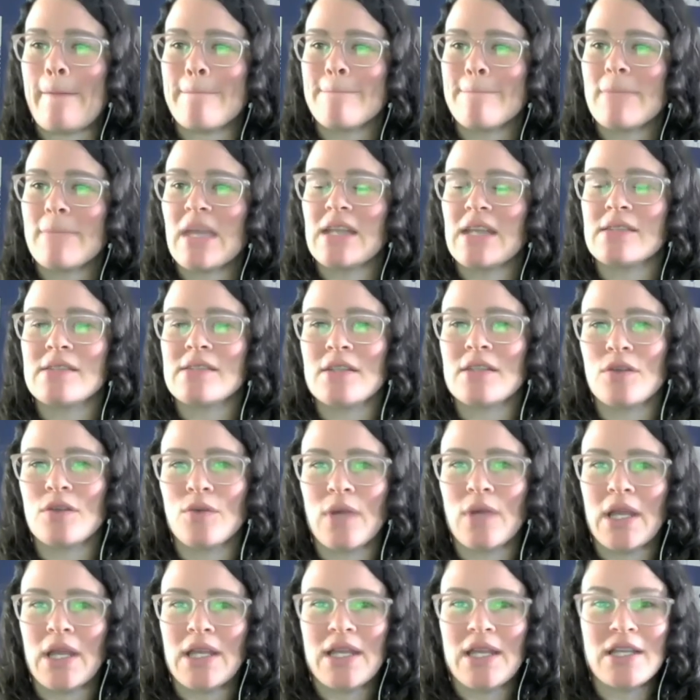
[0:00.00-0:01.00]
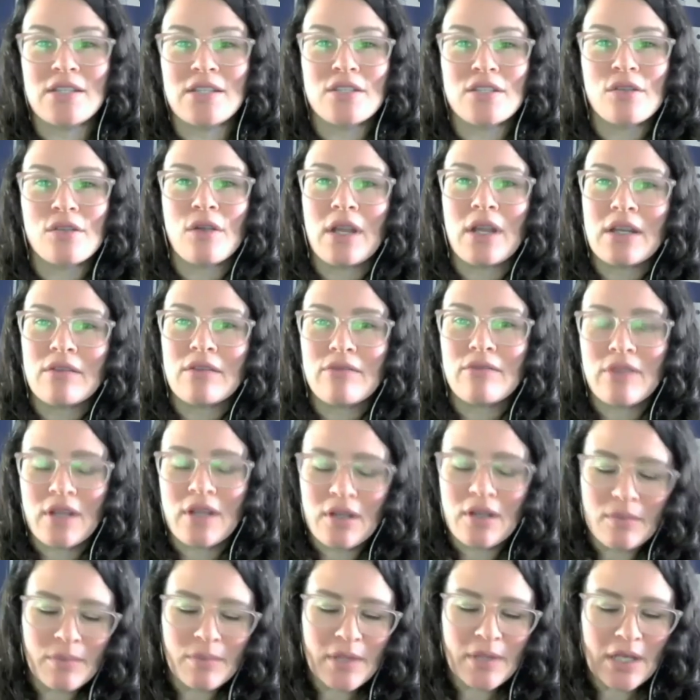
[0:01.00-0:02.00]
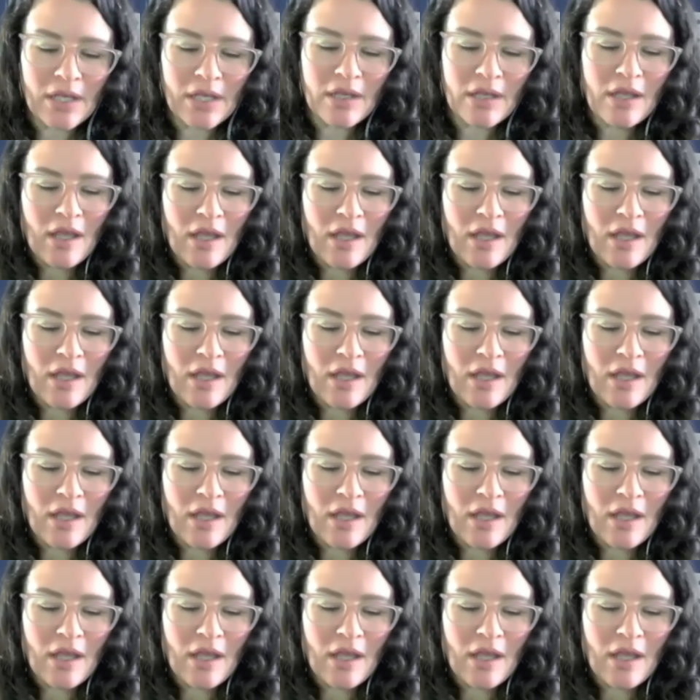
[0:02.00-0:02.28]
It's a great integrative therapy.